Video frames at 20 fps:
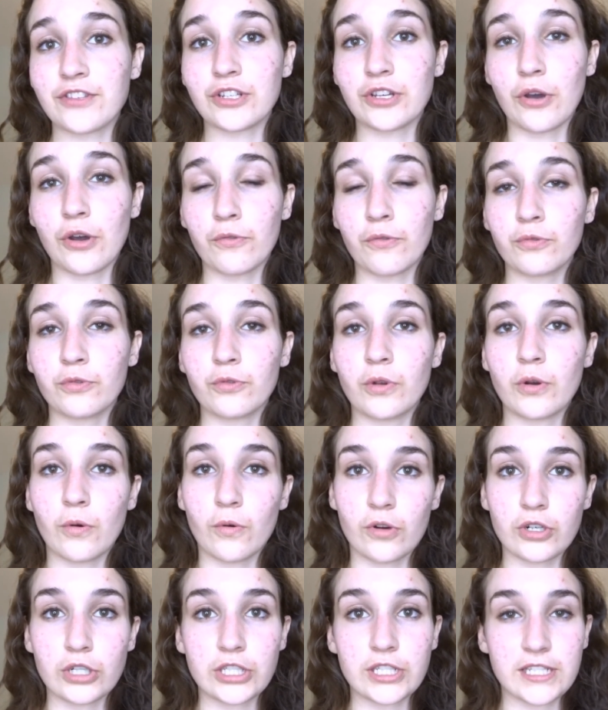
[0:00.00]
to go through in
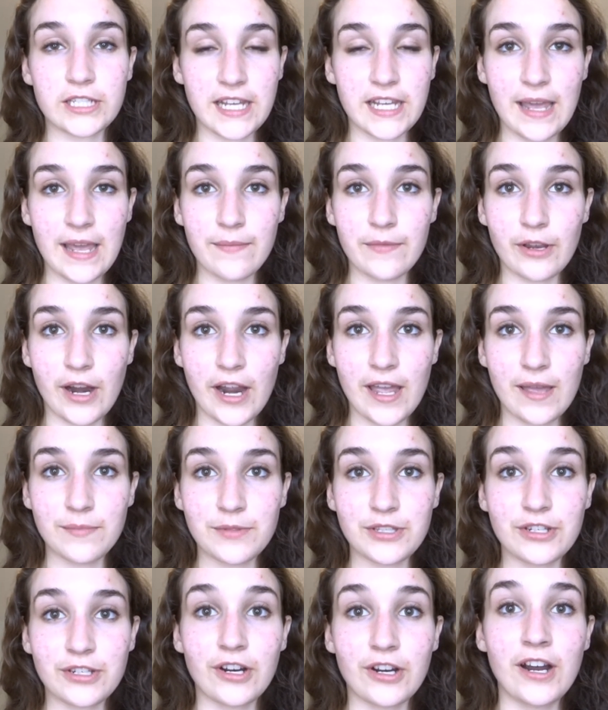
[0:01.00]
order to tame their
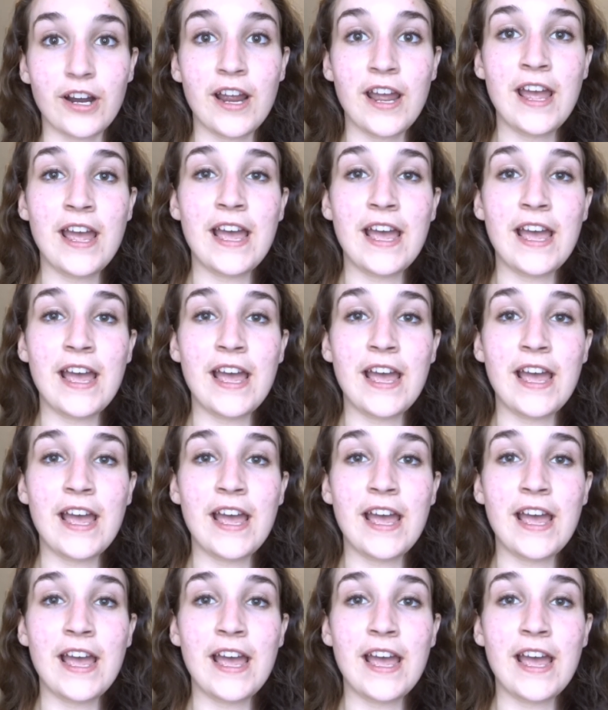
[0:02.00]
hamster